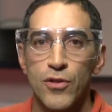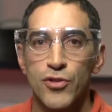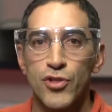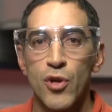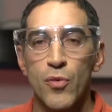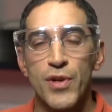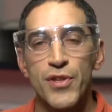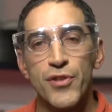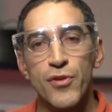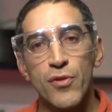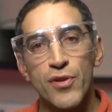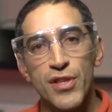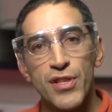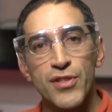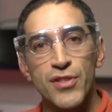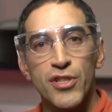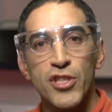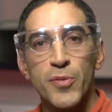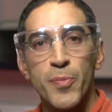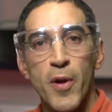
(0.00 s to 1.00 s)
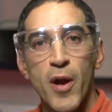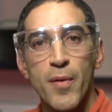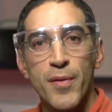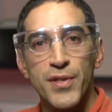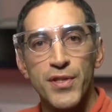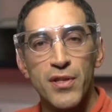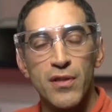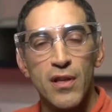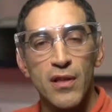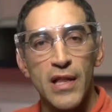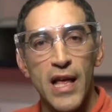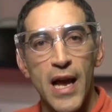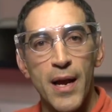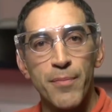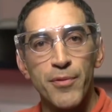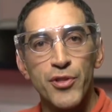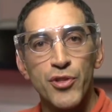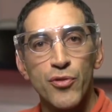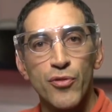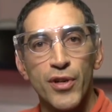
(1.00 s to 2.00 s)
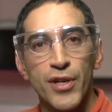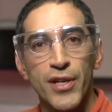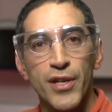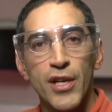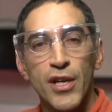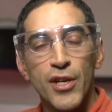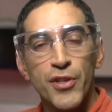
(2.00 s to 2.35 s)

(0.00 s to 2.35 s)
So we do these experiments in the laboratory